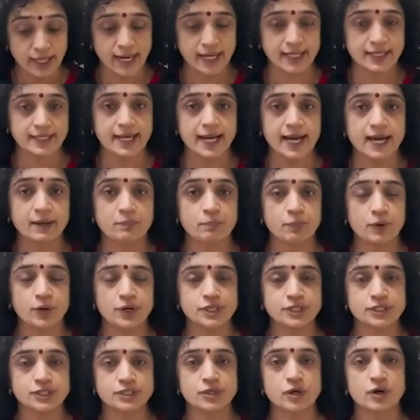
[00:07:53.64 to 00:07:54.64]
at that
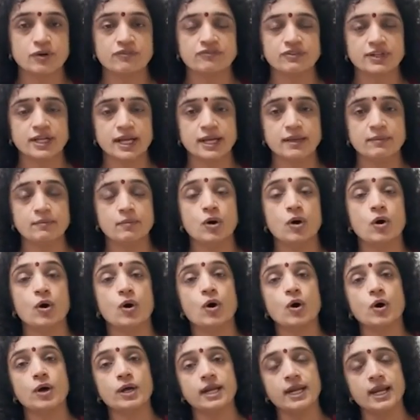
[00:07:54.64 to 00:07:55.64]
point of time,
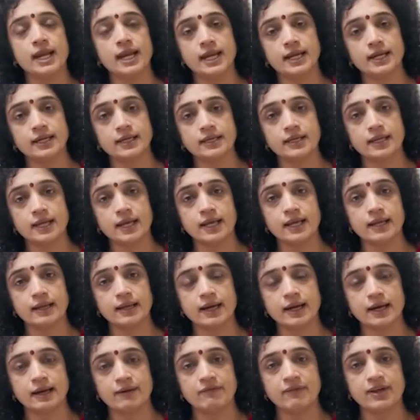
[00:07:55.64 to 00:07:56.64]
or
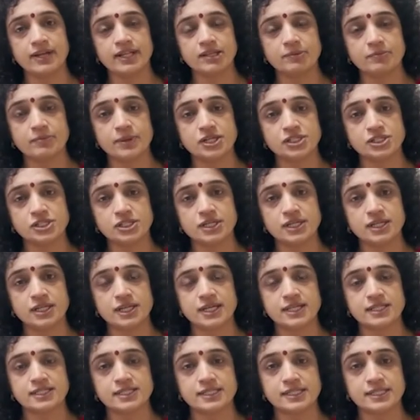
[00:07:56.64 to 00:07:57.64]
when the
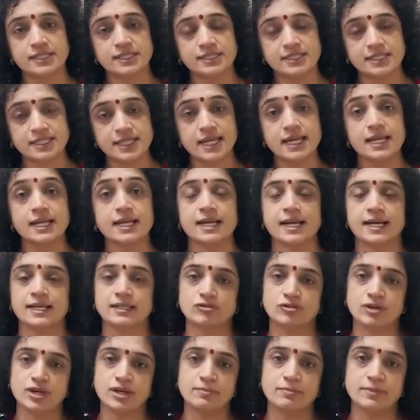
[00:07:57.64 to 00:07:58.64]
patient is seen
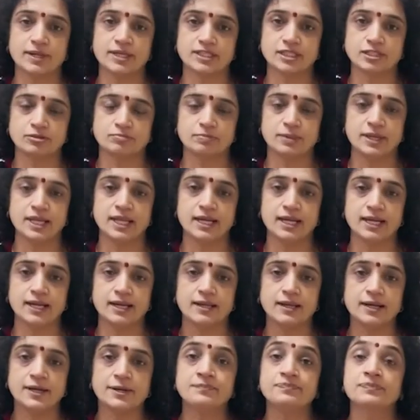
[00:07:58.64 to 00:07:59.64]
at 3 months
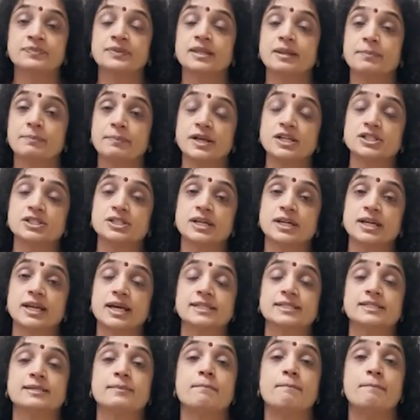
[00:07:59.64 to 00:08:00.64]
period, the patient
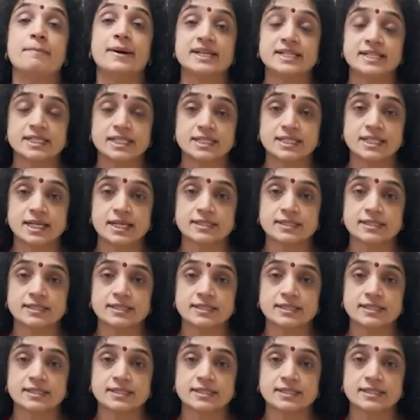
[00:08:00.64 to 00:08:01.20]
has a better